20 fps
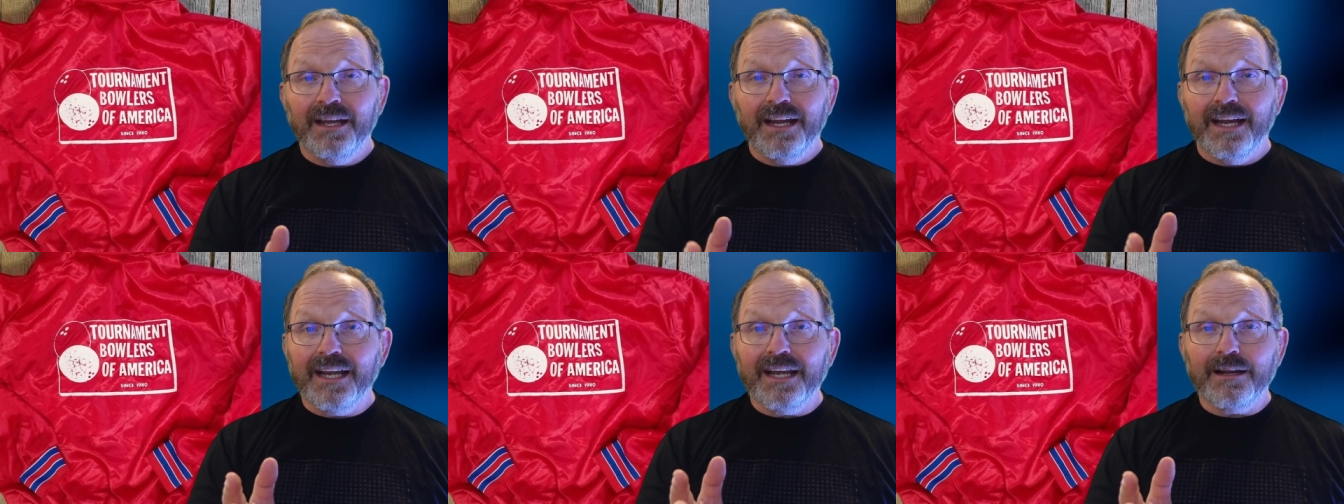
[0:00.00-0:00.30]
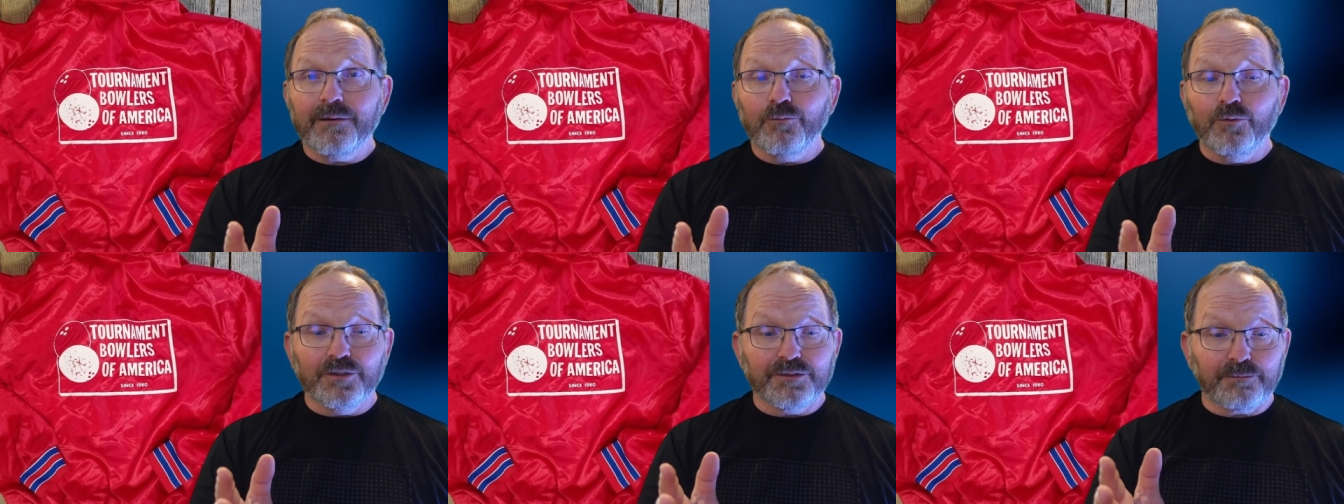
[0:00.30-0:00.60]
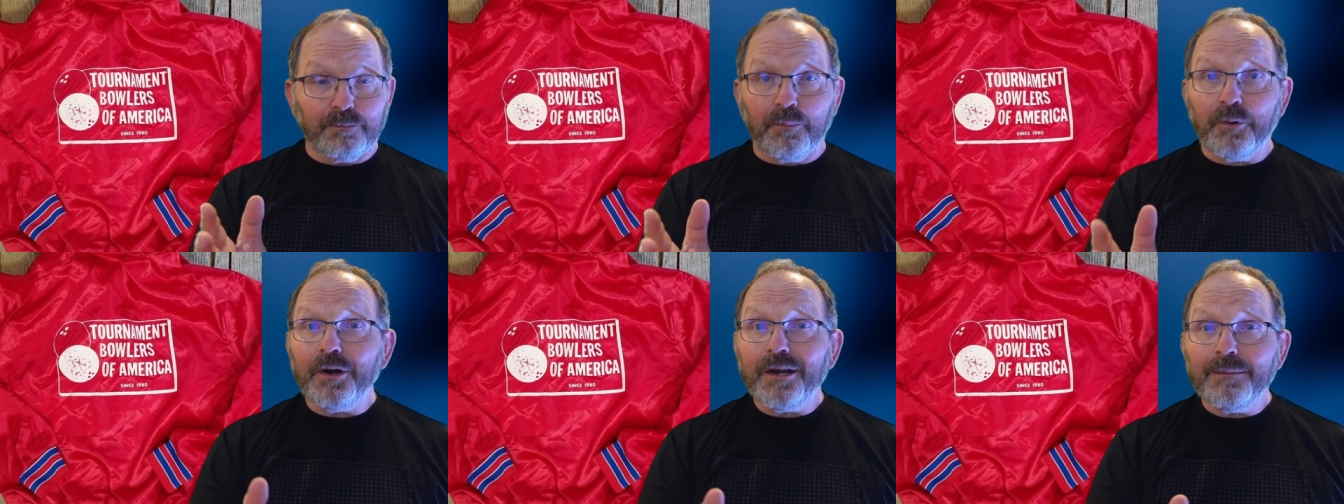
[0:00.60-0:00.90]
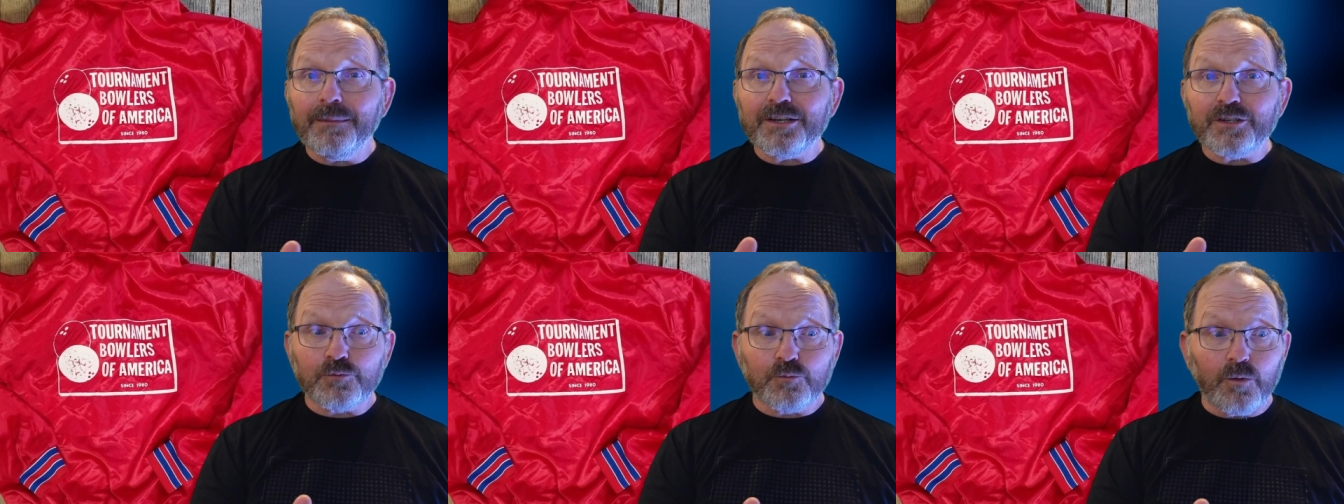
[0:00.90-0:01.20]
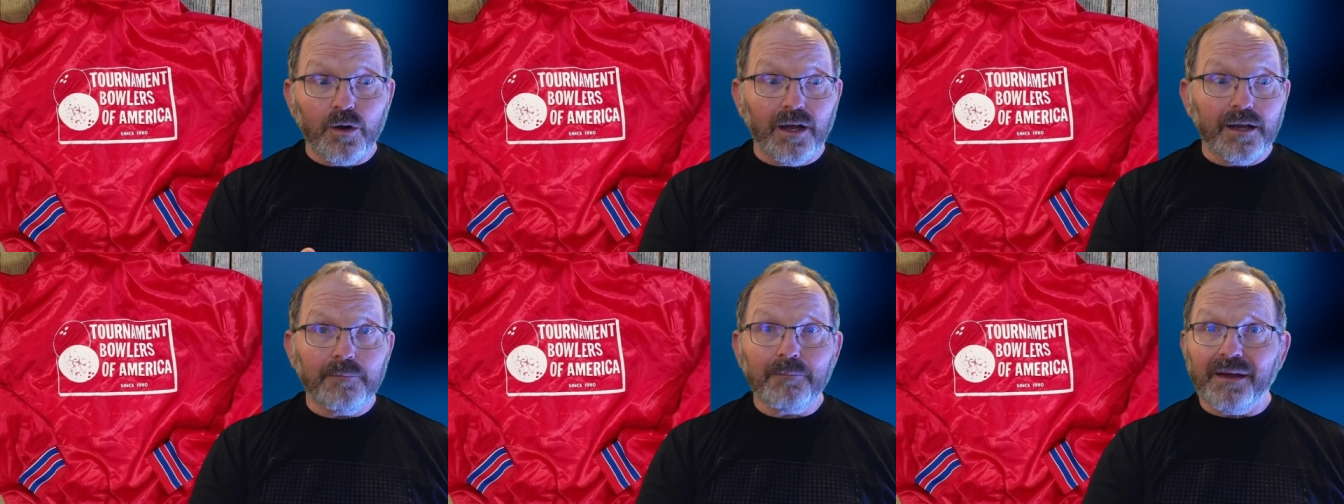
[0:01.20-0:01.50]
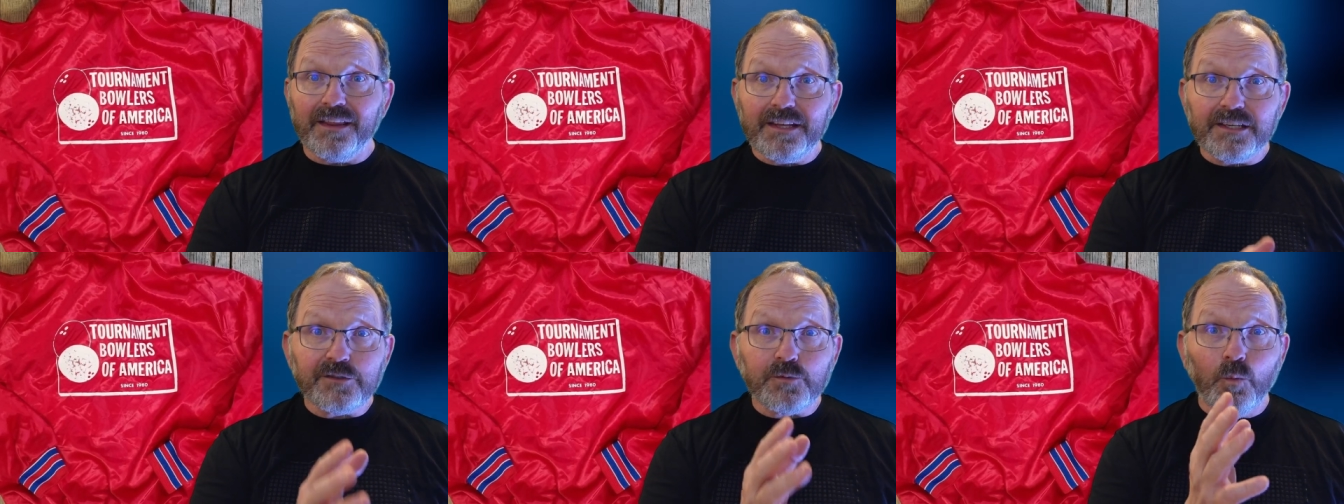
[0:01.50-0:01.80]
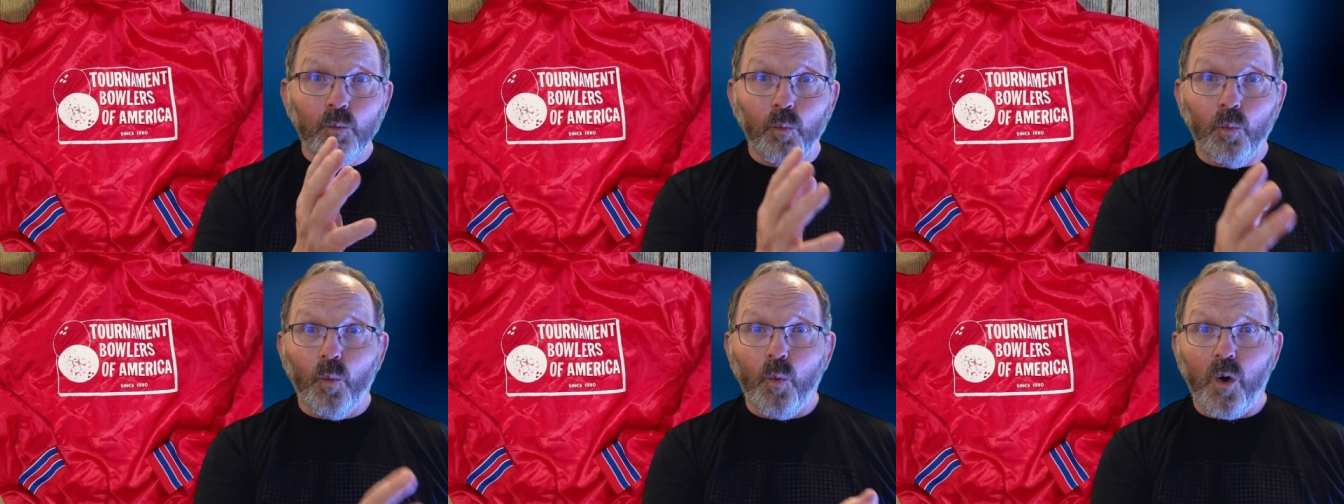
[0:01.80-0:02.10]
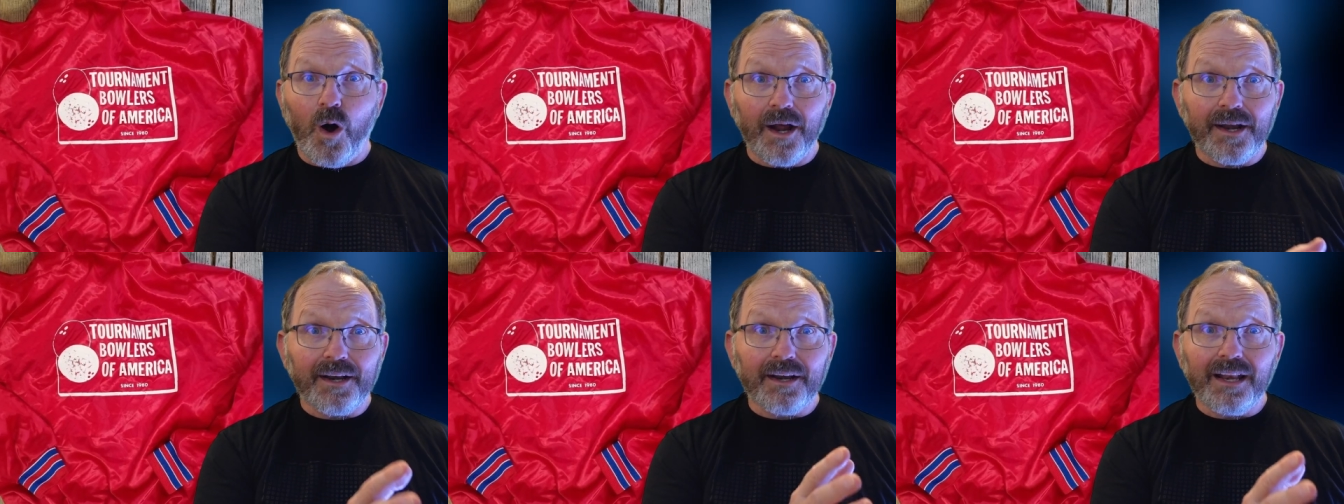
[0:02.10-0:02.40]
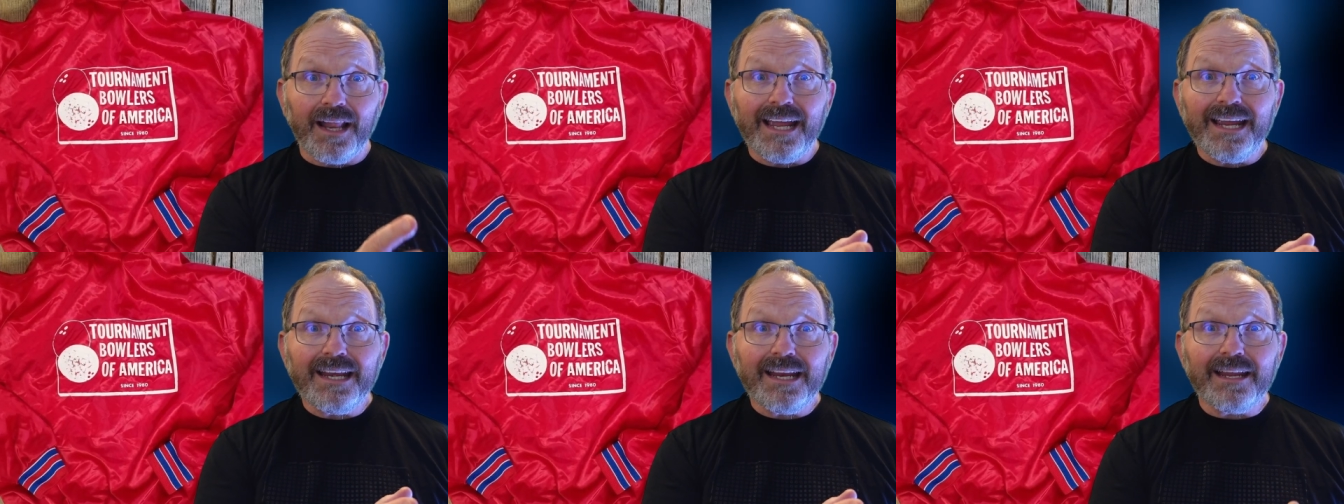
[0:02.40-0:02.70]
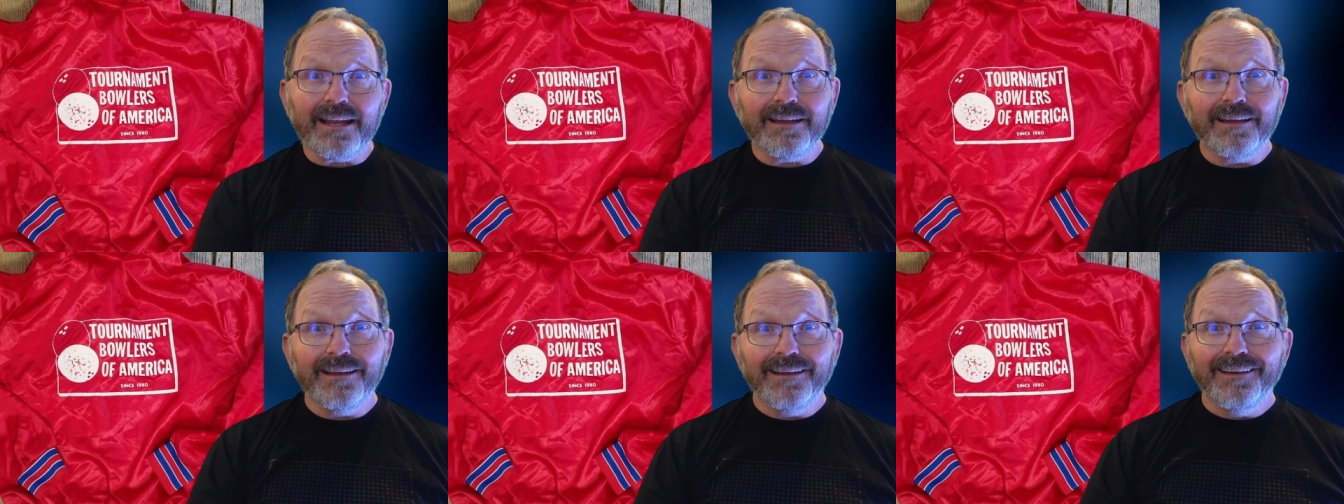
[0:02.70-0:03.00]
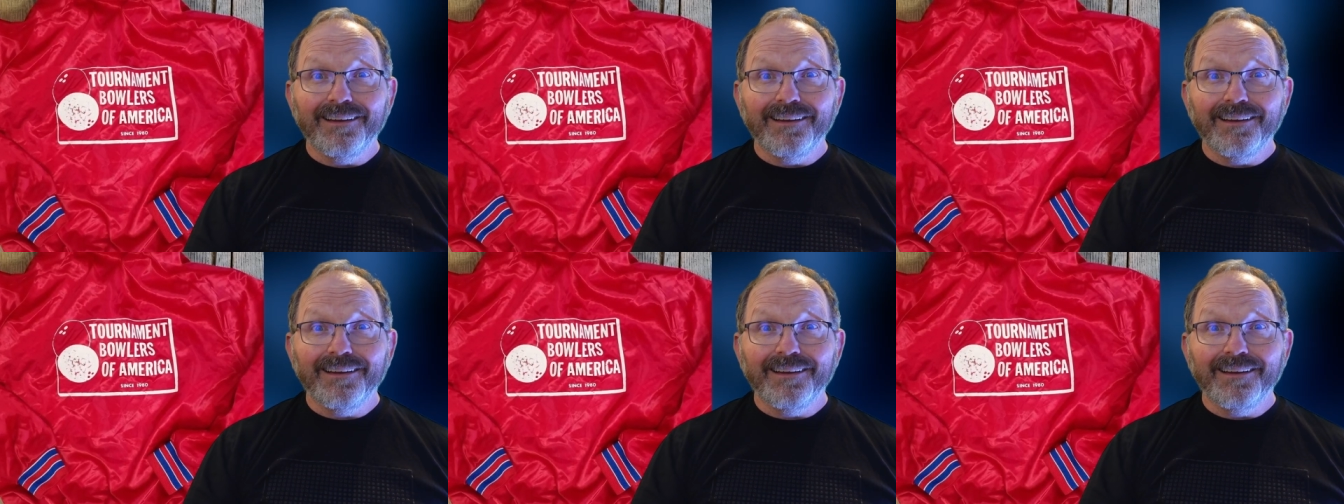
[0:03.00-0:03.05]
and it was pretty much run by this one lady.